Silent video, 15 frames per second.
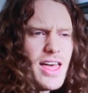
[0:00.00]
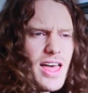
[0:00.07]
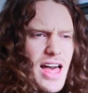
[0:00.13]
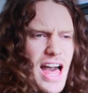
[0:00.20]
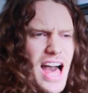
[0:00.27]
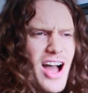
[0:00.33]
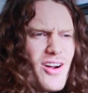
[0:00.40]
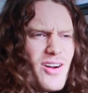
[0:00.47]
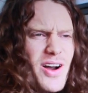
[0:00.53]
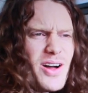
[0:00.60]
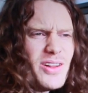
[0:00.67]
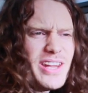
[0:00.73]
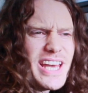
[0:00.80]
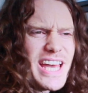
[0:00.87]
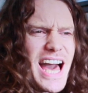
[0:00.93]
I
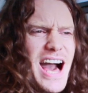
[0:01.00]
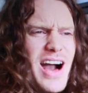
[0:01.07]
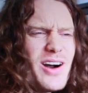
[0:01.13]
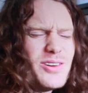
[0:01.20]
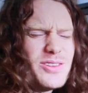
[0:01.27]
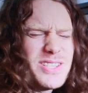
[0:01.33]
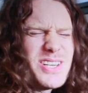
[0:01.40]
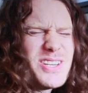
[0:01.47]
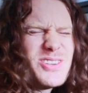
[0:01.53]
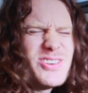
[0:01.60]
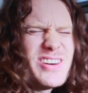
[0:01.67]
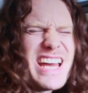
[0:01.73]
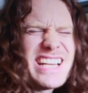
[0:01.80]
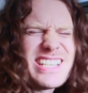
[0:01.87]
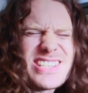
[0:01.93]
only go to
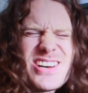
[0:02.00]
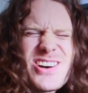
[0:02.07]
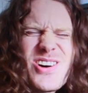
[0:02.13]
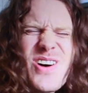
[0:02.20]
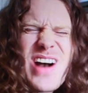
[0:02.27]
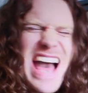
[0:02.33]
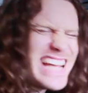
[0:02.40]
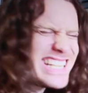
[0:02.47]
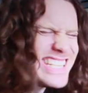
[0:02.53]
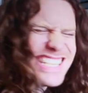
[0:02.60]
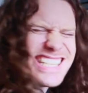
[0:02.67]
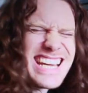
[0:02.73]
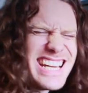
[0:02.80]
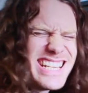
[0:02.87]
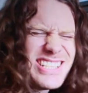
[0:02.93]
reach the
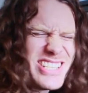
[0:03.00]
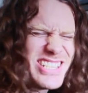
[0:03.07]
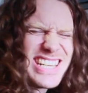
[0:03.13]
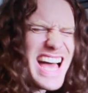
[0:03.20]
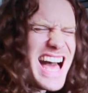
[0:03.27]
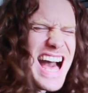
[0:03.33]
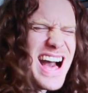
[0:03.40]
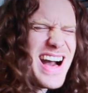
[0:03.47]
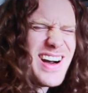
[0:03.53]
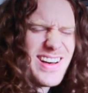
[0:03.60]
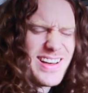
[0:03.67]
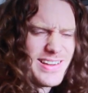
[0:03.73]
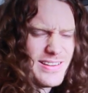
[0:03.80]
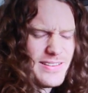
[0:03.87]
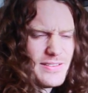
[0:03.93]
western shore.
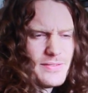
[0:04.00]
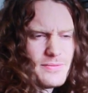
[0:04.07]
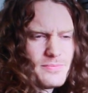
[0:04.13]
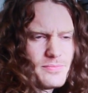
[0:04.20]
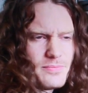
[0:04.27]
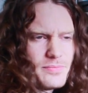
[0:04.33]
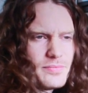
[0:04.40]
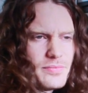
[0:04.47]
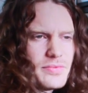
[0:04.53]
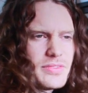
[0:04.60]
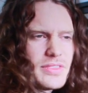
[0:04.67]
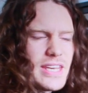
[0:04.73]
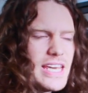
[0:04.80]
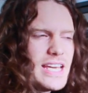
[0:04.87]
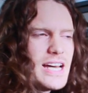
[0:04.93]

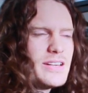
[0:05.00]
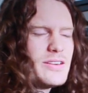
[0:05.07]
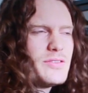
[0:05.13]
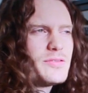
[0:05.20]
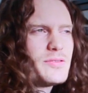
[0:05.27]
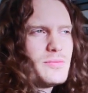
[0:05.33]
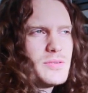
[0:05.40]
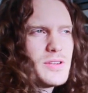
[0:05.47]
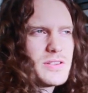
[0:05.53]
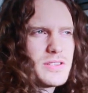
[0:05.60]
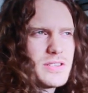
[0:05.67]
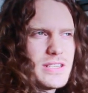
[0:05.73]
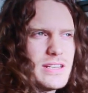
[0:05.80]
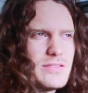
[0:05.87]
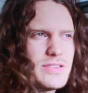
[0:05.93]
He kind of
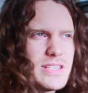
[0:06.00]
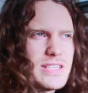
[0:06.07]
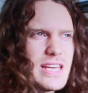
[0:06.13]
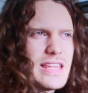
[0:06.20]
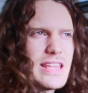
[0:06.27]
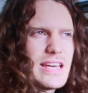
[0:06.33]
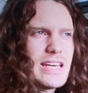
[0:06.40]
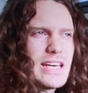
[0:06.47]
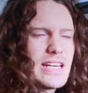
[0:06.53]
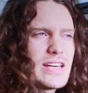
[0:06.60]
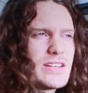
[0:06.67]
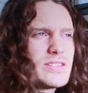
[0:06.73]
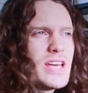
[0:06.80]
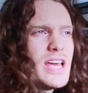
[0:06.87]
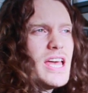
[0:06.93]
doesn't even say that, he kind of
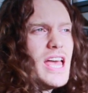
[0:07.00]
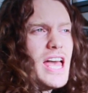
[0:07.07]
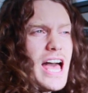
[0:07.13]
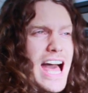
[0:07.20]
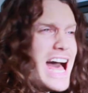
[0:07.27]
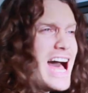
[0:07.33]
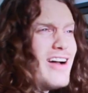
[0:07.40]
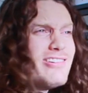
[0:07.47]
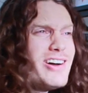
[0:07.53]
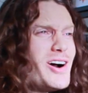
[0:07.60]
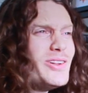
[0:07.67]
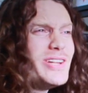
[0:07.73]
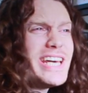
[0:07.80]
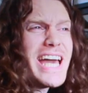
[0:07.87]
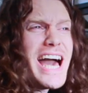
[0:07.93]
goes, I
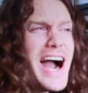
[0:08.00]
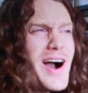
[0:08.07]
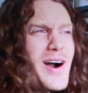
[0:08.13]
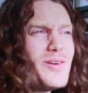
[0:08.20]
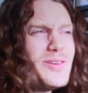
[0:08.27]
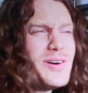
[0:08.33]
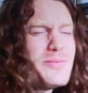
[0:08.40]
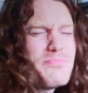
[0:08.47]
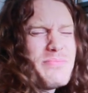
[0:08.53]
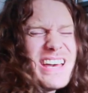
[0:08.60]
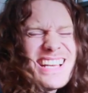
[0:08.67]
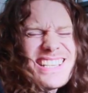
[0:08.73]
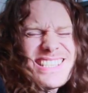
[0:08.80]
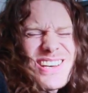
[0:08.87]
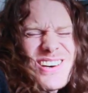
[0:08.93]
only go with
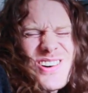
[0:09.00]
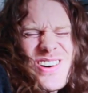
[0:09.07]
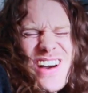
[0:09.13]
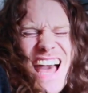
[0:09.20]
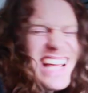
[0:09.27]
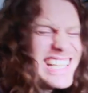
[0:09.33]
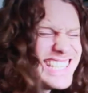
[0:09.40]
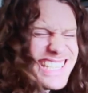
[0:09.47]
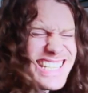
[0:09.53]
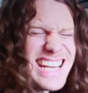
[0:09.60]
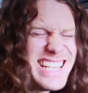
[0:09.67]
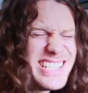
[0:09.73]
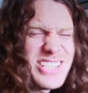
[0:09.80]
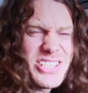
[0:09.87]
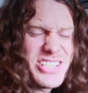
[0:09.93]
the
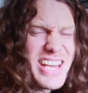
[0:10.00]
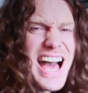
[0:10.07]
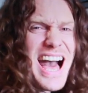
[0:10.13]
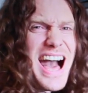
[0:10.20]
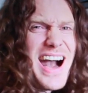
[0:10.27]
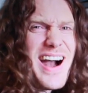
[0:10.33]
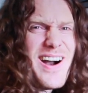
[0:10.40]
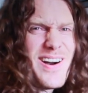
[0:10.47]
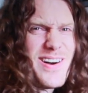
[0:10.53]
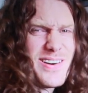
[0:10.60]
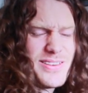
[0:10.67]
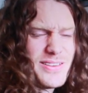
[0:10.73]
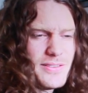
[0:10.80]
western shore.